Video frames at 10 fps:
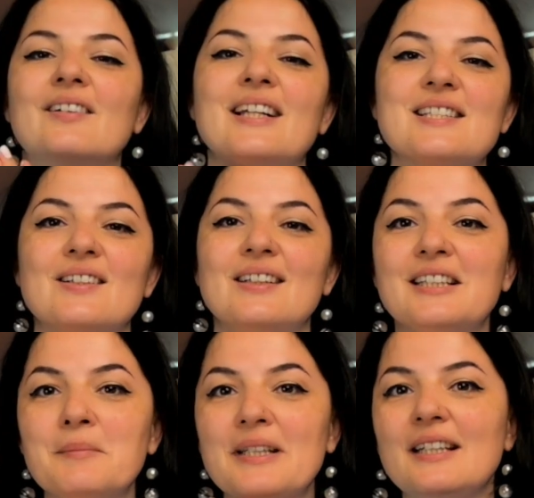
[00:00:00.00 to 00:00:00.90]
right so
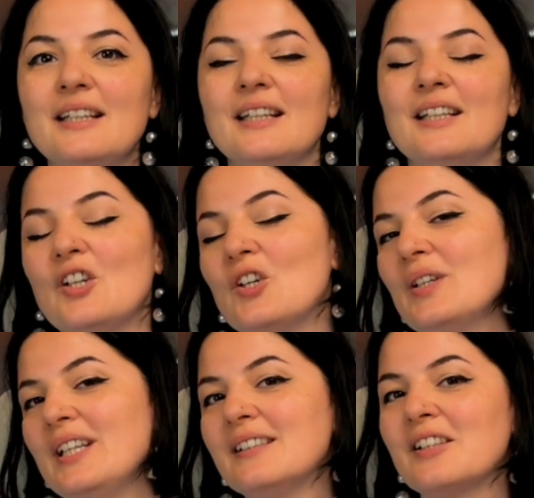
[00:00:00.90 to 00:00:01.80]
let me know
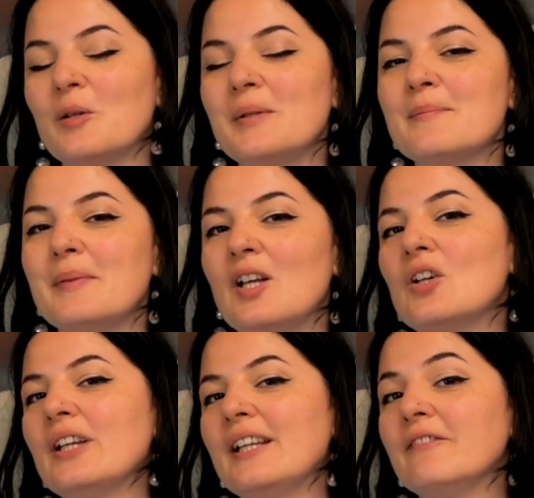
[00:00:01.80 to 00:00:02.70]
in the comments
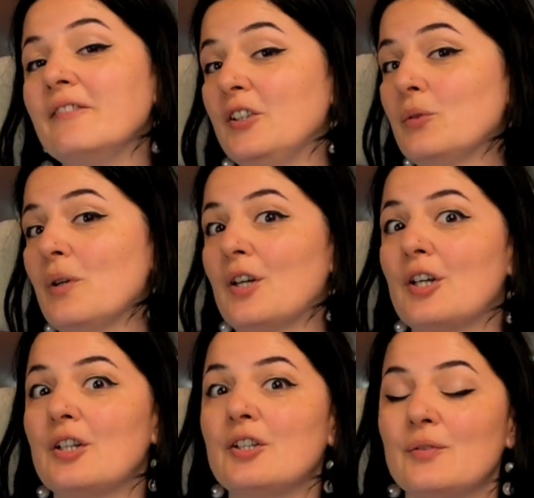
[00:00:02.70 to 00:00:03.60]
below if you
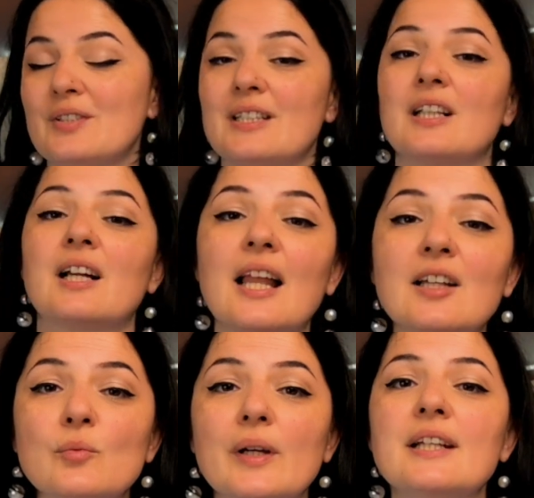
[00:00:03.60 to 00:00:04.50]
are using
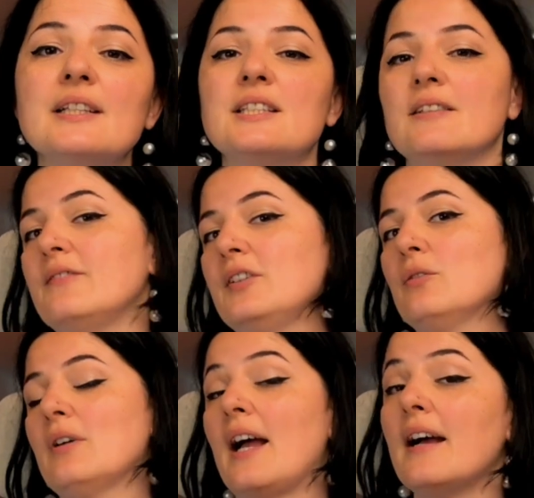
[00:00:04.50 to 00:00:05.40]
cloudways if
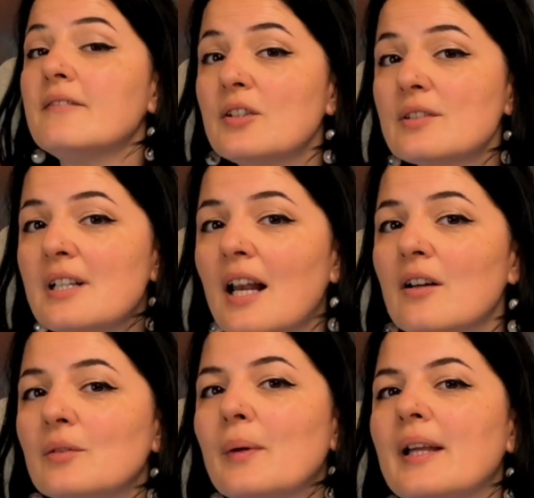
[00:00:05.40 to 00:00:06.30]
you have used
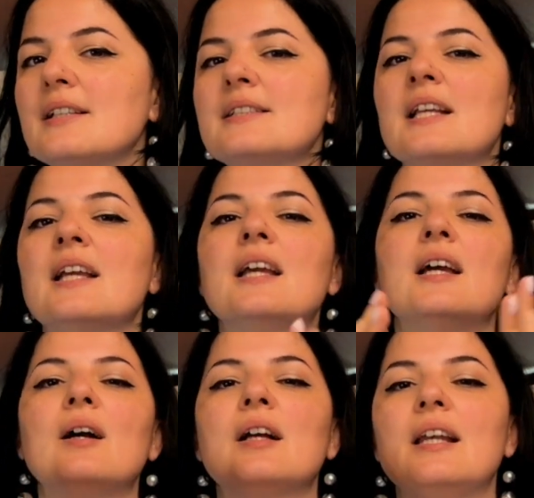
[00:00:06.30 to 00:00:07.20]
cloudways
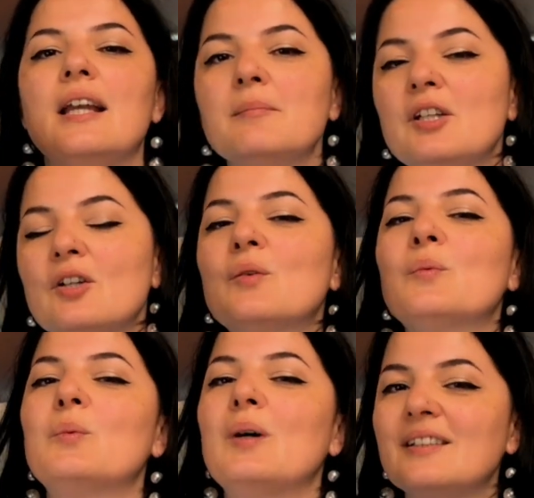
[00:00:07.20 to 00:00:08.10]
let me know
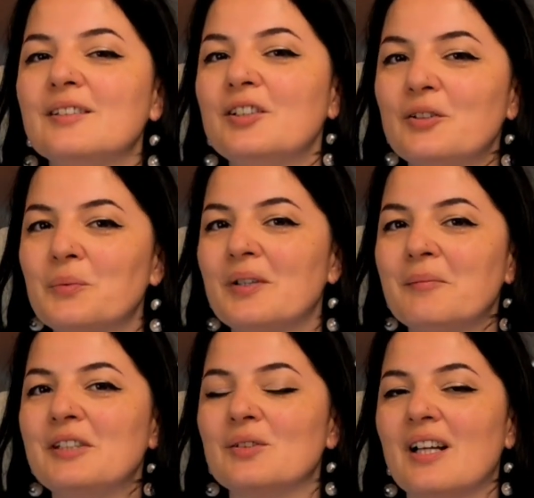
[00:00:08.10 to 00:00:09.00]
what do you want
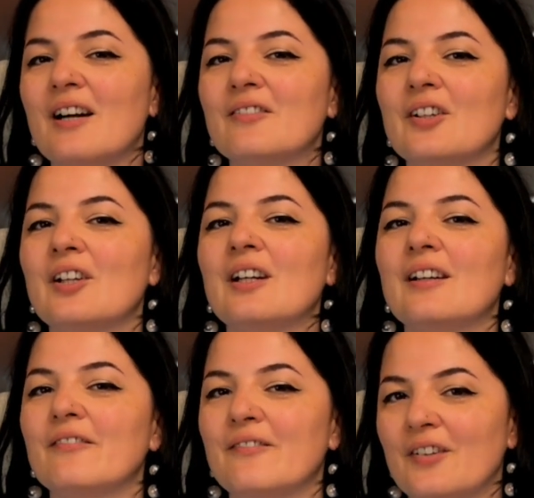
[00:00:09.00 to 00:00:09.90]
me to cover
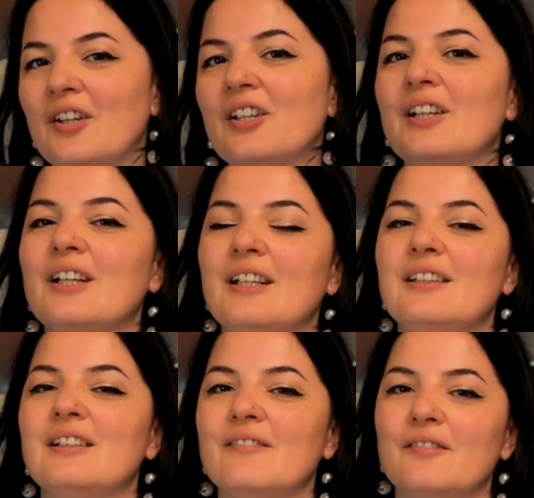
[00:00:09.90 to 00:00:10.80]
further
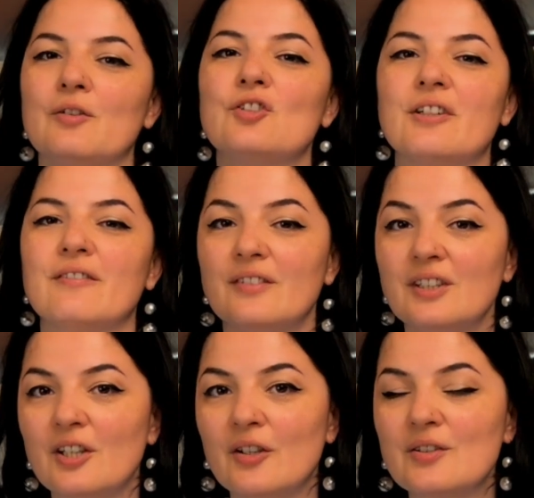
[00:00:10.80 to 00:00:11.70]
in future
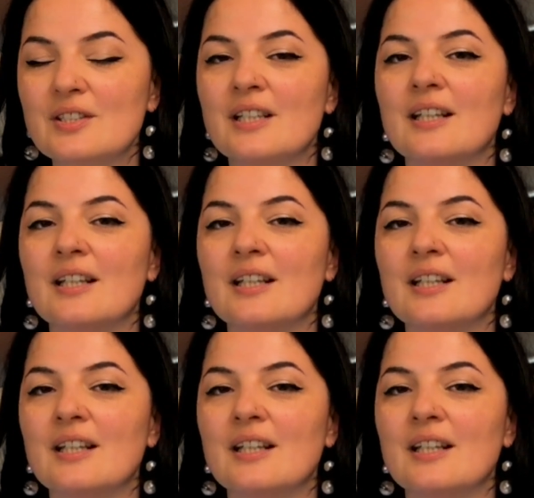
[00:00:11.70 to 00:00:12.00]
videos